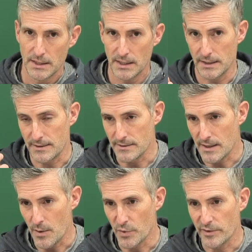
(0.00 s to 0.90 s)
It does
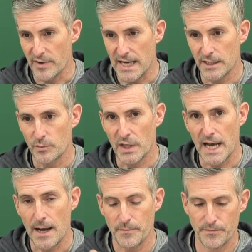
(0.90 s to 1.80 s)
come with a vacuum
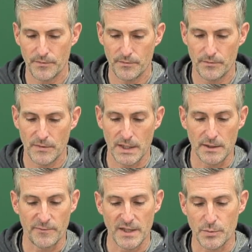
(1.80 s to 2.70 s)
cap.
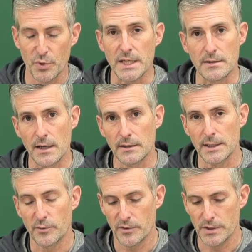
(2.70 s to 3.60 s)
It fits pretty
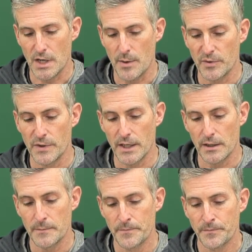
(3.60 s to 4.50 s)
snugly over the top of
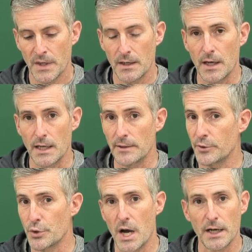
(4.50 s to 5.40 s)
there. If
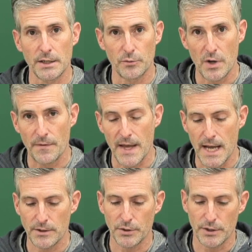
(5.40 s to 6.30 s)
you're not going to run
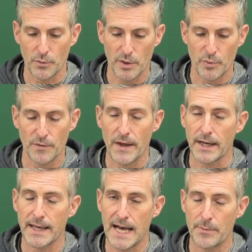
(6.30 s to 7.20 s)
that, you're going to want to put
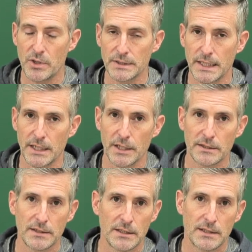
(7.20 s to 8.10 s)
that cap on there,
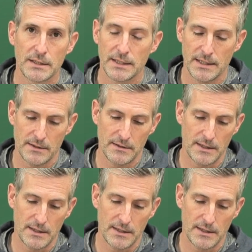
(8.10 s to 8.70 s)
get